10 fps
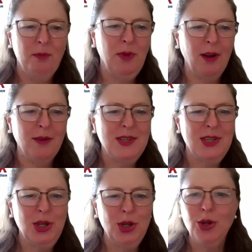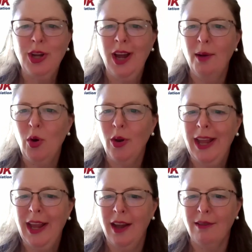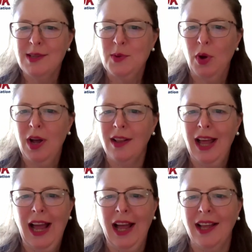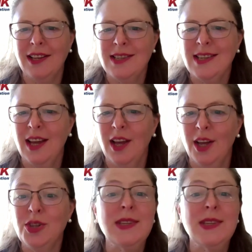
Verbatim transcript: am going to come on here as well and uh,